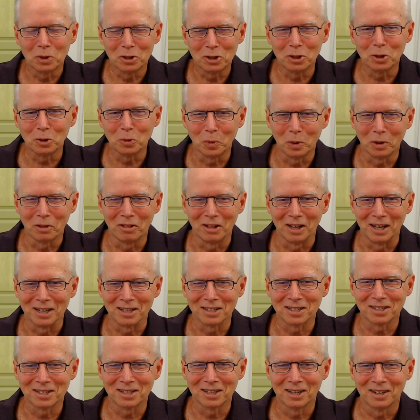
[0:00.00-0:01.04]
would do with
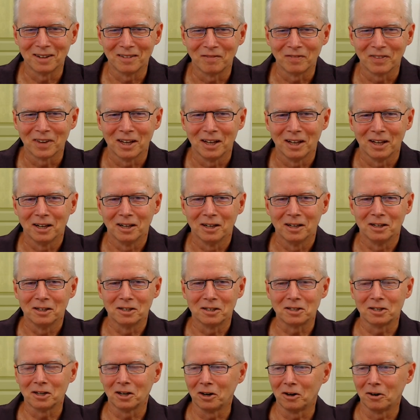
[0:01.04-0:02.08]
this.
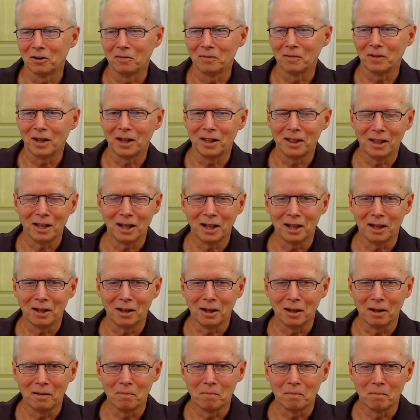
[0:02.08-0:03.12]
So,
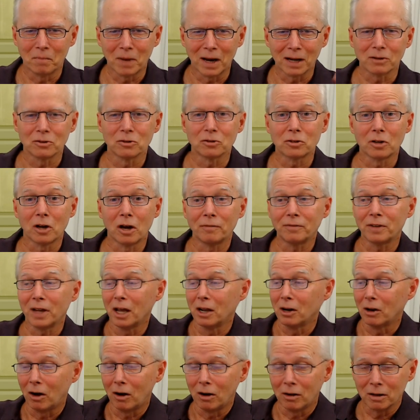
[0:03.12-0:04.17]
Microsoft
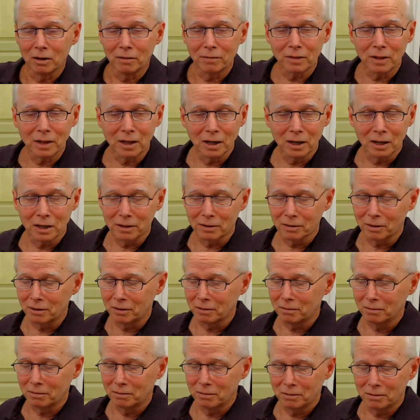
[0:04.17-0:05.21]
and all of the
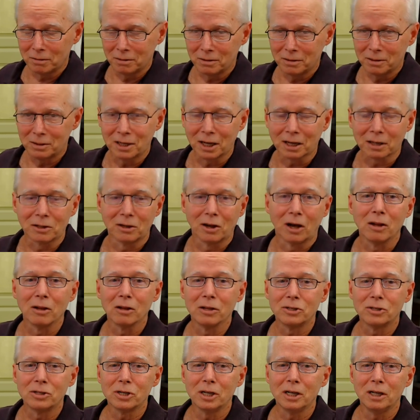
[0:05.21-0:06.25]
other
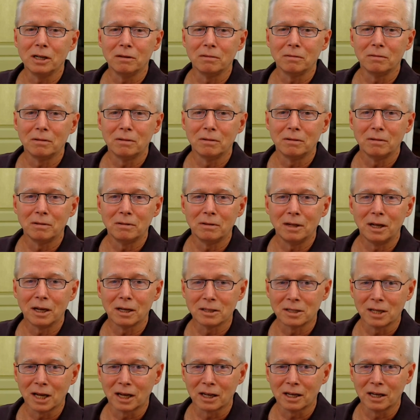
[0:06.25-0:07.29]
technology
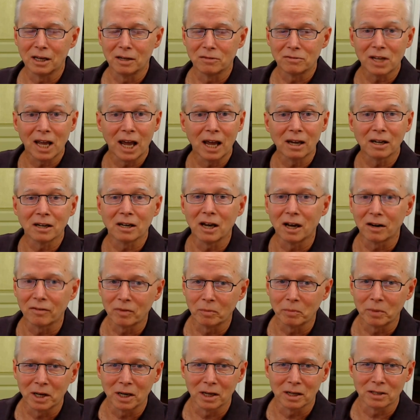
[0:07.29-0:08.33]
executives and
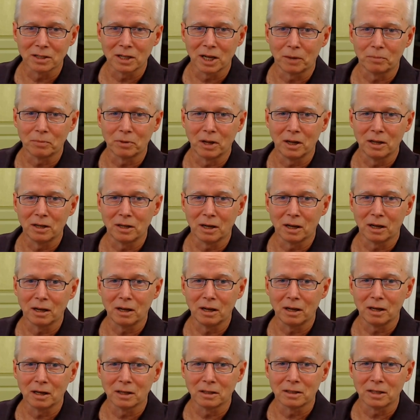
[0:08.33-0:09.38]
government exec,
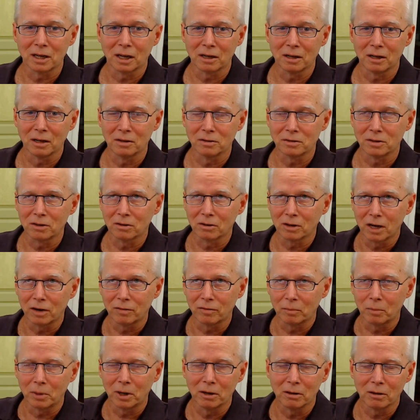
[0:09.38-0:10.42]
executives or
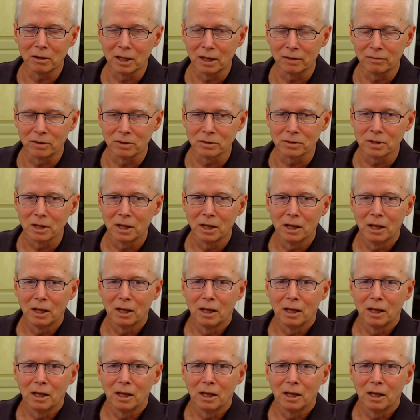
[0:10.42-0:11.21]
government levels